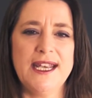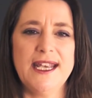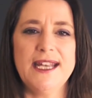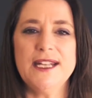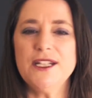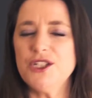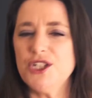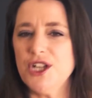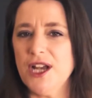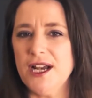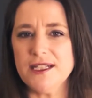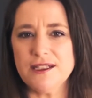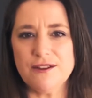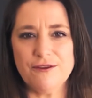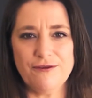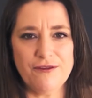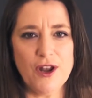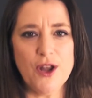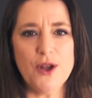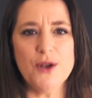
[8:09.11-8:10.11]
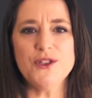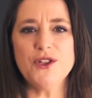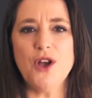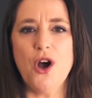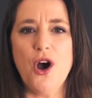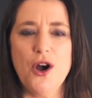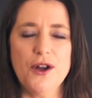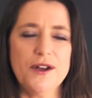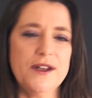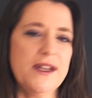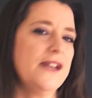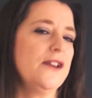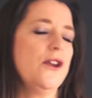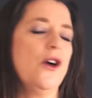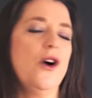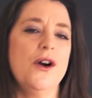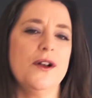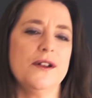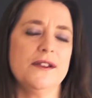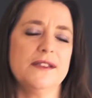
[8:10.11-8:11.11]
It just flows on and
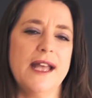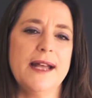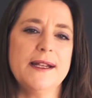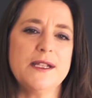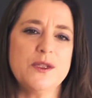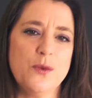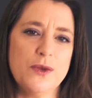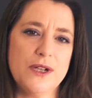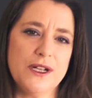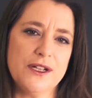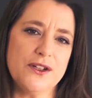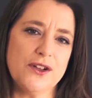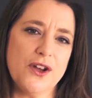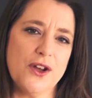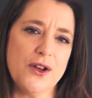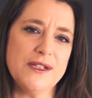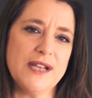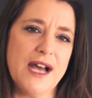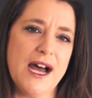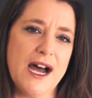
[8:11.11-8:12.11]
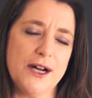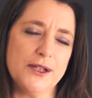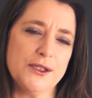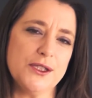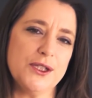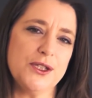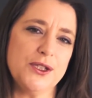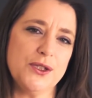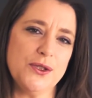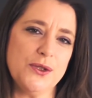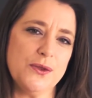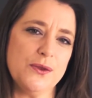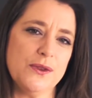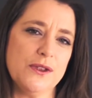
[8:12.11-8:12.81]
on. That's what it knows how to do.